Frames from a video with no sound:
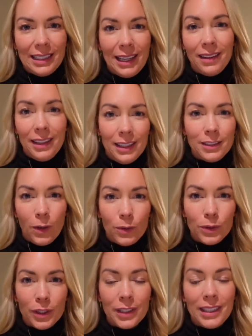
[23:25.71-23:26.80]
Now that he's
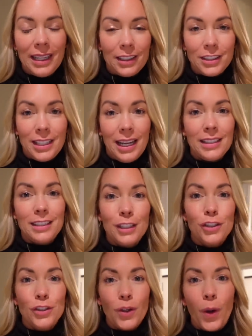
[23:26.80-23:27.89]
older, he actually has it
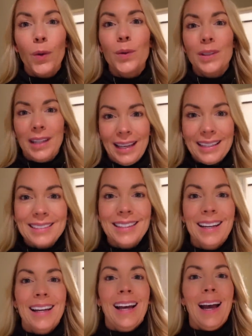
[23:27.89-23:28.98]
so late.
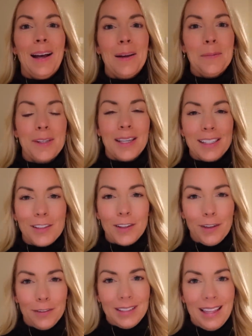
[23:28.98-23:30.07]
So he's gone
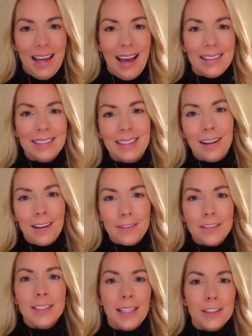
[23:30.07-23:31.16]
off to that, and I've
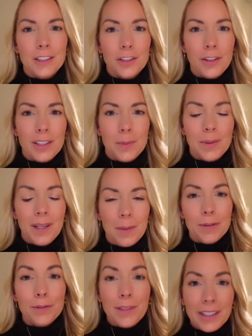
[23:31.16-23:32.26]
just actually tried to put up
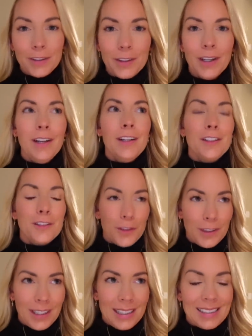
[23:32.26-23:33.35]
a reel,
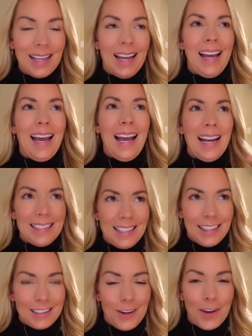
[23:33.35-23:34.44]
stories, and a
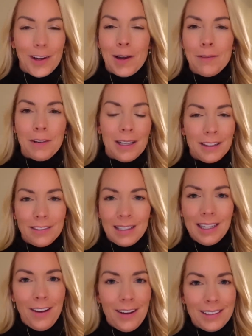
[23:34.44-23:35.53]
TikTok. I'm finding it really
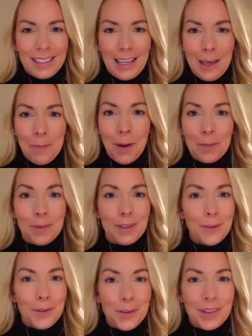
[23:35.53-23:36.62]
hard to keep up with
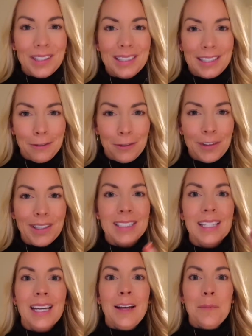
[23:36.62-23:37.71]
all the different
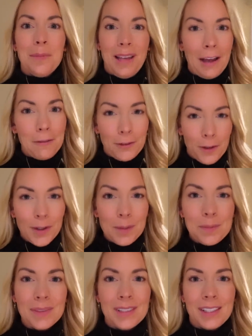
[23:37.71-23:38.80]

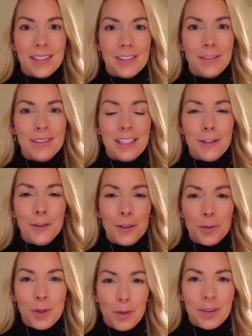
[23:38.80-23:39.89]
platforms because obviously
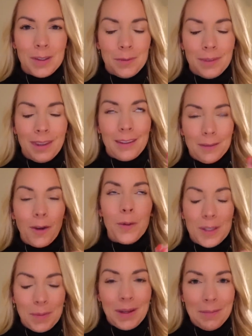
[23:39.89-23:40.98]
YouTube's obviously like
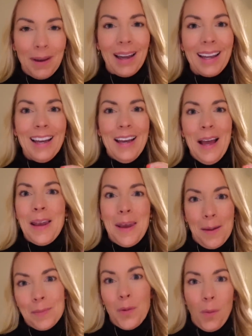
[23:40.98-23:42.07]
always been my
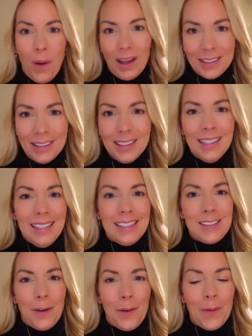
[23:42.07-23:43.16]
number one.
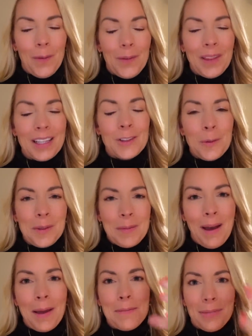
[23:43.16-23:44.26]
So that's normally
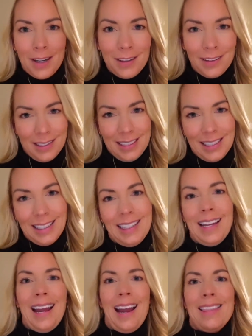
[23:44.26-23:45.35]
my
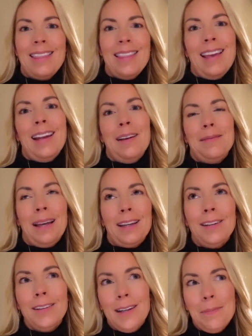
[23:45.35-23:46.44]
priority. And then I'm like,
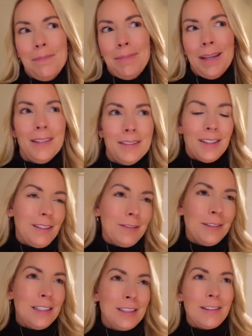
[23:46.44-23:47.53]
oh, I better do something for
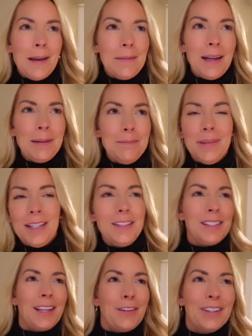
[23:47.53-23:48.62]
Instagram and I better do
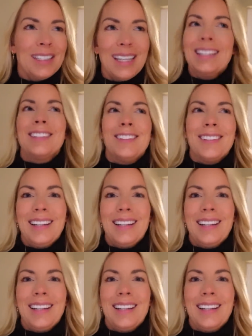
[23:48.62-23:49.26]
something for TikTok.